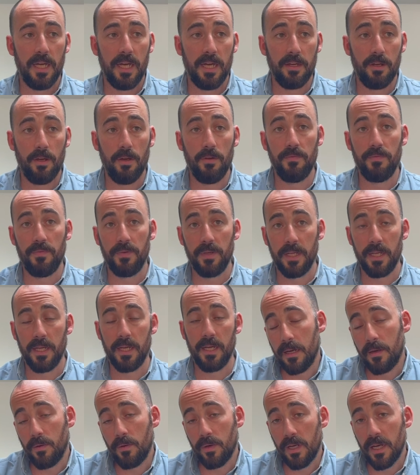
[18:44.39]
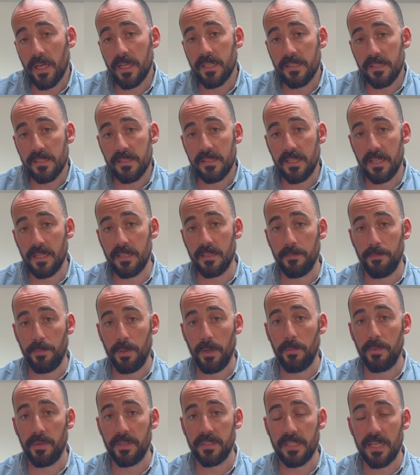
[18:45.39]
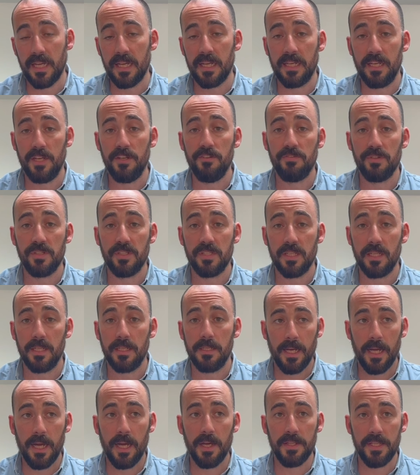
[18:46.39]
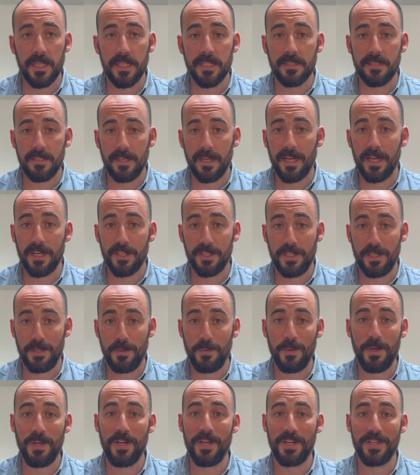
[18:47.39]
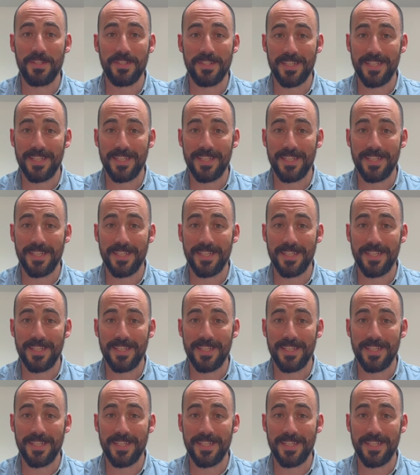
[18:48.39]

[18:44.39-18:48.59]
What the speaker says: And hopefully I would like to see the public take an interest in how the internet actually works,